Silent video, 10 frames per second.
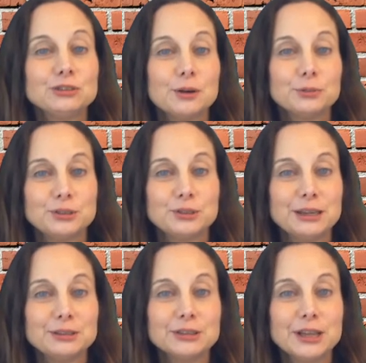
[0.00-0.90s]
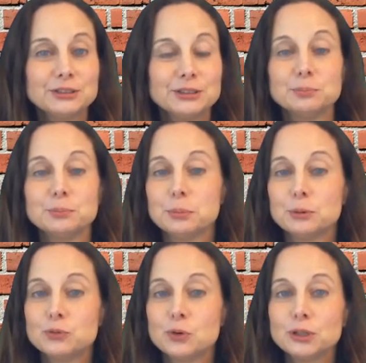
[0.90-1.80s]
all for today's lesson. But
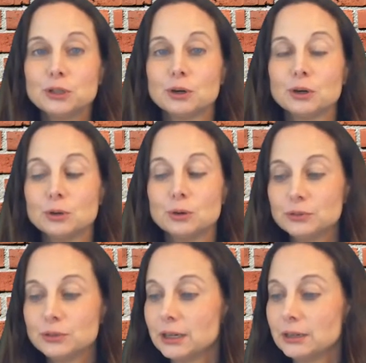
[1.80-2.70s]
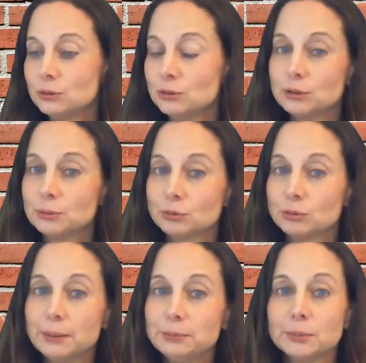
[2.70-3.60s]
before you go, don't forget to
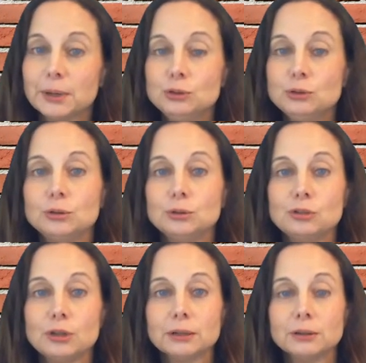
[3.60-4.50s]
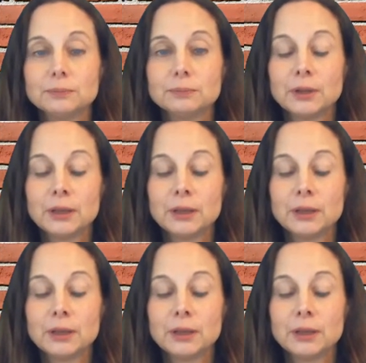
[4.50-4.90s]
subscribe to my YouTube channel